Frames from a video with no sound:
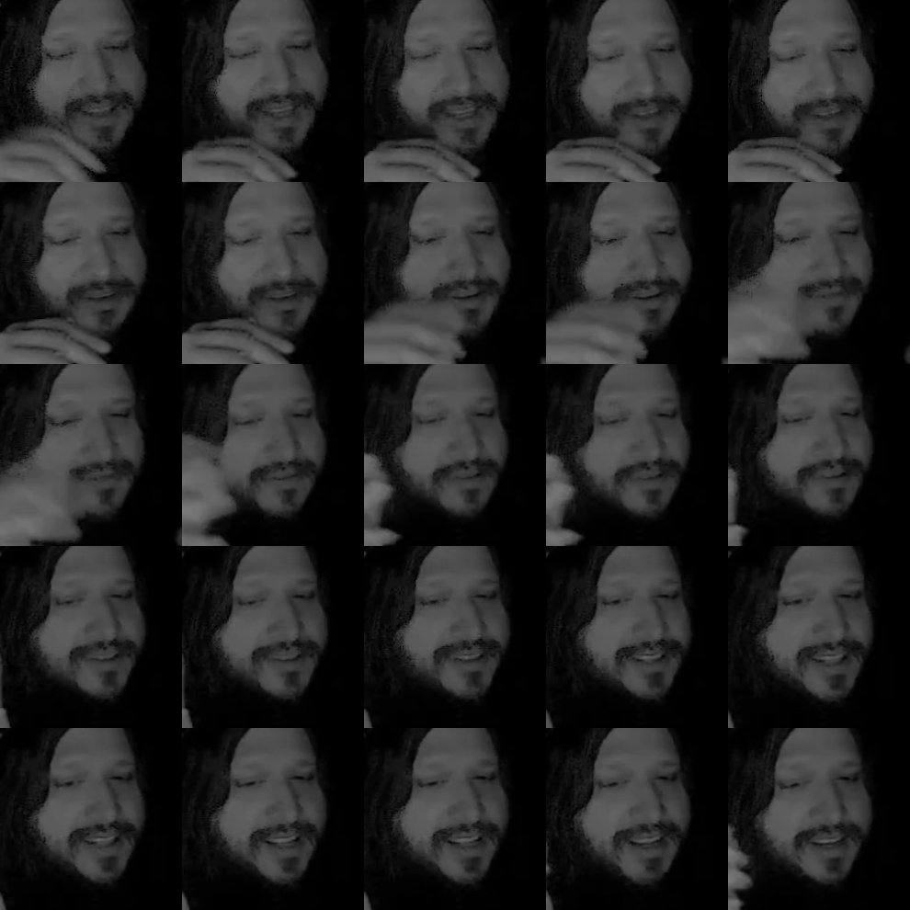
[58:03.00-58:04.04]
can
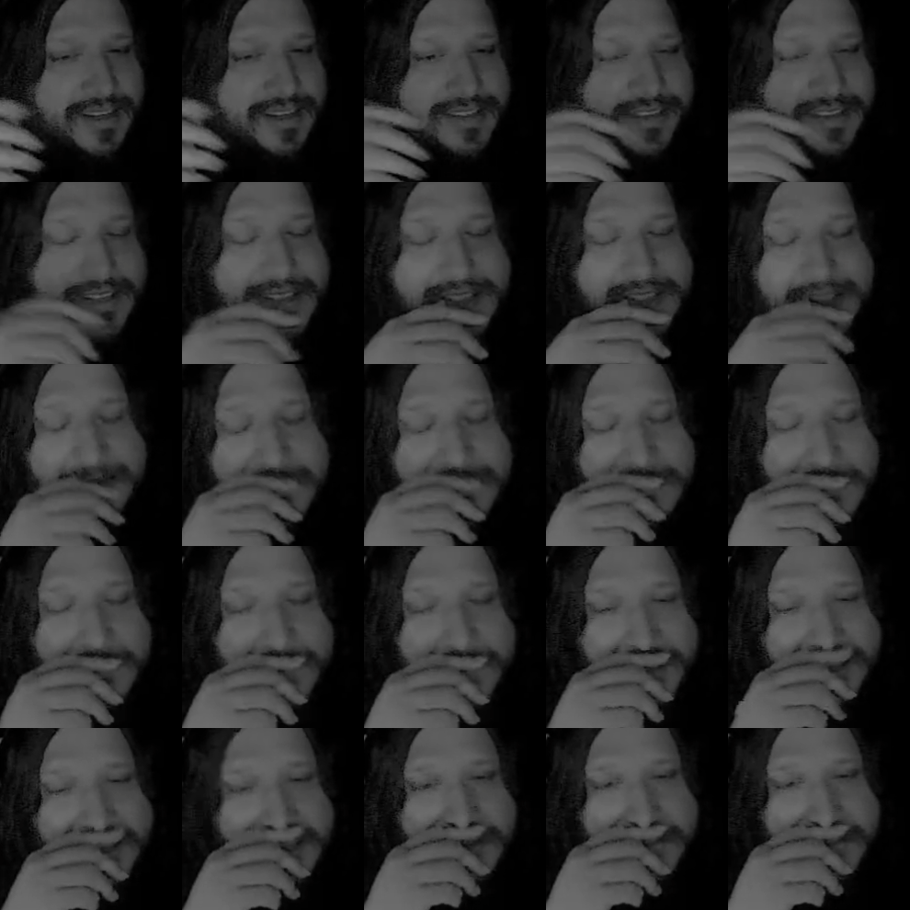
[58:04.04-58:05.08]
universalize, at least
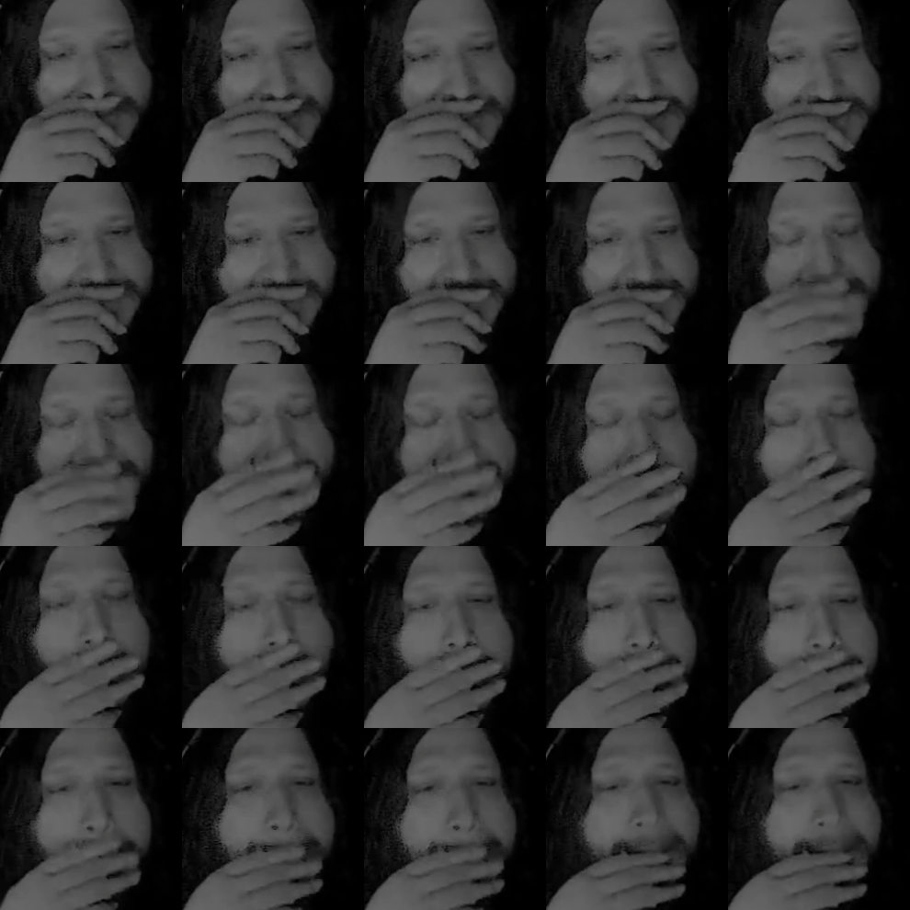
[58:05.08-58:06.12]
among humans.
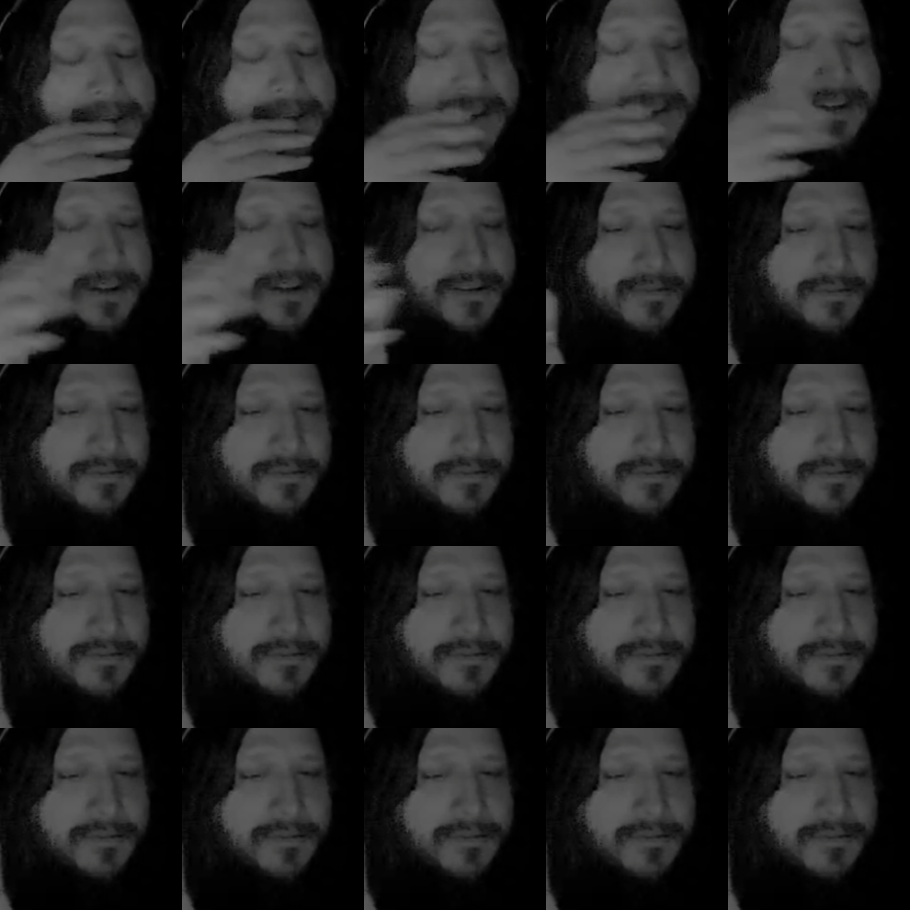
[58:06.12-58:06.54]
Like,